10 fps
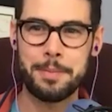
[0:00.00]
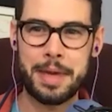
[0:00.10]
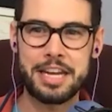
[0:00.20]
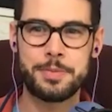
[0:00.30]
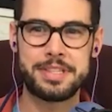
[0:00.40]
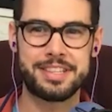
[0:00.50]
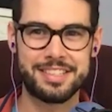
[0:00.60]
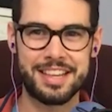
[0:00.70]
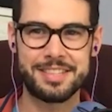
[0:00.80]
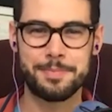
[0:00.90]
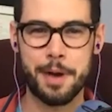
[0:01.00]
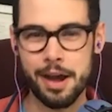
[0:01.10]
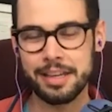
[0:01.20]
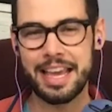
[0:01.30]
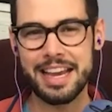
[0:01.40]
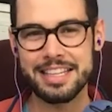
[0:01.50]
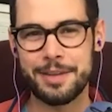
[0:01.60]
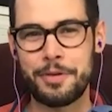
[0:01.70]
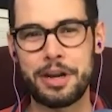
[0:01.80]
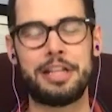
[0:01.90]
Management Success podcast. I'm
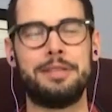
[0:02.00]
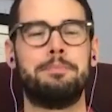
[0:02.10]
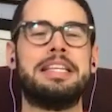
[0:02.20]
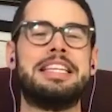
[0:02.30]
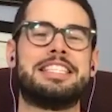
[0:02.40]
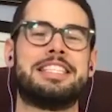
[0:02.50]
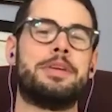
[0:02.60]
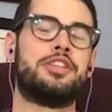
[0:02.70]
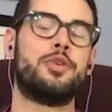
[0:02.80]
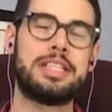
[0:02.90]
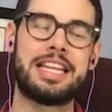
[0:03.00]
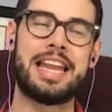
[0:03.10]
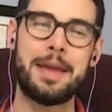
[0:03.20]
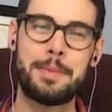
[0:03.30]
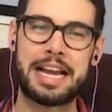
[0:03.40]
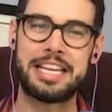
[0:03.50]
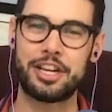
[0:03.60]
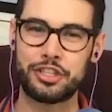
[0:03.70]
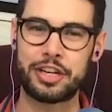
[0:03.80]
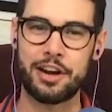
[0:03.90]
very pleased to be joined today by
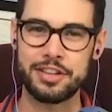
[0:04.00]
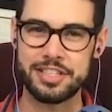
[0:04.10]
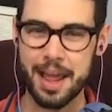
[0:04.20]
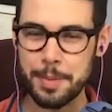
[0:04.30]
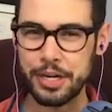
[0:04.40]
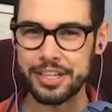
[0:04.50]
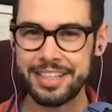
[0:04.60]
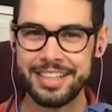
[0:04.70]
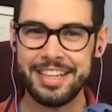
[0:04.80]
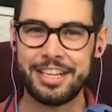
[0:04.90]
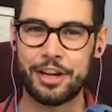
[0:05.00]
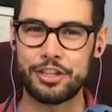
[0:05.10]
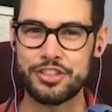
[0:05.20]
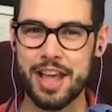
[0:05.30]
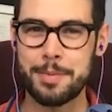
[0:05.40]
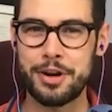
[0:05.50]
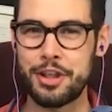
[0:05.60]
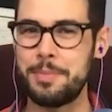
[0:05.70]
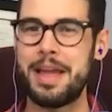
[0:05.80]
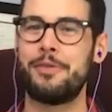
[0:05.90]
Dr. Karen Sibert. Dr. Sibert, you
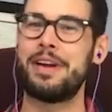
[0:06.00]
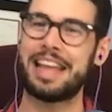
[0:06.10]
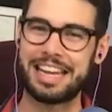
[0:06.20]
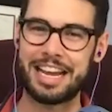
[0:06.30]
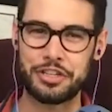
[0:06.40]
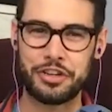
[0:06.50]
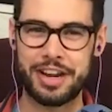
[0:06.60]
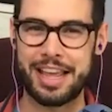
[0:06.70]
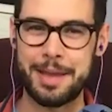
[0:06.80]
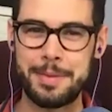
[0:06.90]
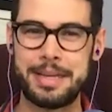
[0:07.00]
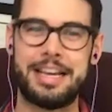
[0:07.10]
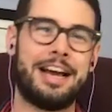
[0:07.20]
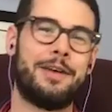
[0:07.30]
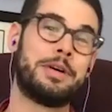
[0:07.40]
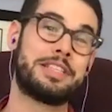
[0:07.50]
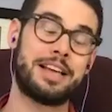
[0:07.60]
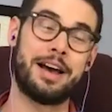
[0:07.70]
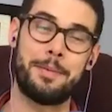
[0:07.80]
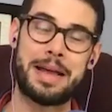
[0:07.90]
may recognize her name, was
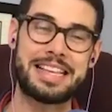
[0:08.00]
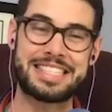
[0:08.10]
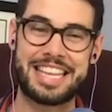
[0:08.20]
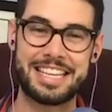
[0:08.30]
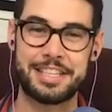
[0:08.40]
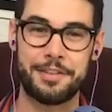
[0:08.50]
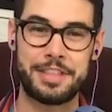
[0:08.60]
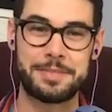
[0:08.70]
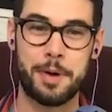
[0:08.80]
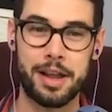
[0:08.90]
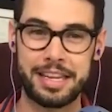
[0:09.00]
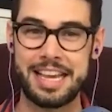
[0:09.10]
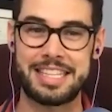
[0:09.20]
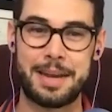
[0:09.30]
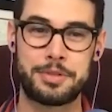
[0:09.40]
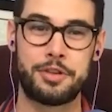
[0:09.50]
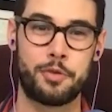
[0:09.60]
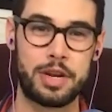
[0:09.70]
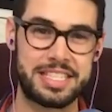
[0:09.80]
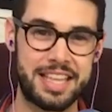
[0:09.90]
a past guest of this podcast in episode
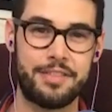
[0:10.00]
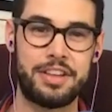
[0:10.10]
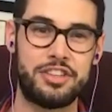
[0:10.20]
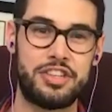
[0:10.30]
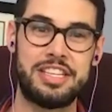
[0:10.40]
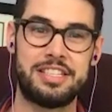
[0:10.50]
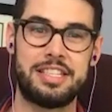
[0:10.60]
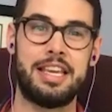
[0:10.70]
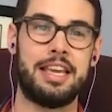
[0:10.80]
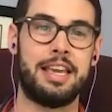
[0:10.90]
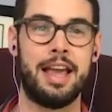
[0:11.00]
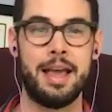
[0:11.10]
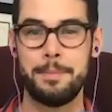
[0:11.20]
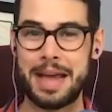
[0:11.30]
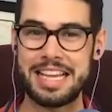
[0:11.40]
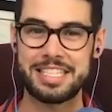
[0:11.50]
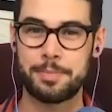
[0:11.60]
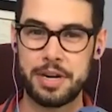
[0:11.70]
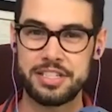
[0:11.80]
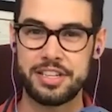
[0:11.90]
47. She's the past
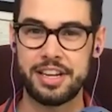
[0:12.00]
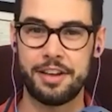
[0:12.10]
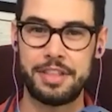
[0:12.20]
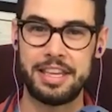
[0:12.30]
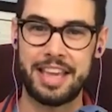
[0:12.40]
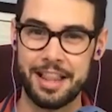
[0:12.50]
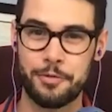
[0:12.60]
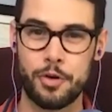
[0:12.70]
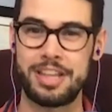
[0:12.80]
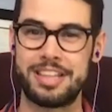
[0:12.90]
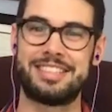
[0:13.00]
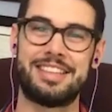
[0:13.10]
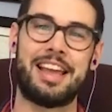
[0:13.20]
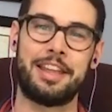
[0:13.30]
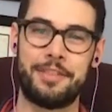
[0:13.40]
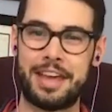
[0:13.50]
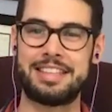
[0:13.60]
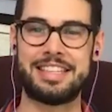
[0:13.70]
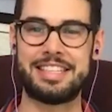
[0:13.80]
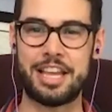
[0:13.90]
president of the California Society of
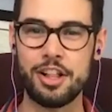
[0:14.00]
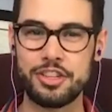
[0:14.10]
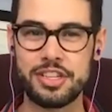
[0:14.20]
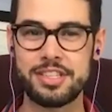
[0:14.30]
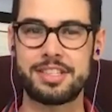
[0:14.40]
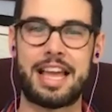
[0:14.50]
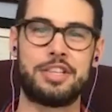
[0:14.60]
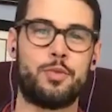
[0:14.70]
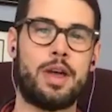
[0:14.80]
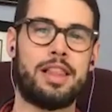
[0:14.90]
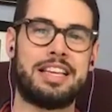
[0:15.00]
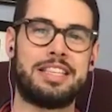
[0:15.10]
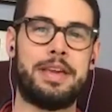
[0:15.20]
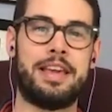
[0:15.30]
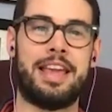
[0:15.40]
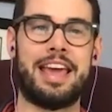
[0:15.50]
Anesthesiologists, as well as being an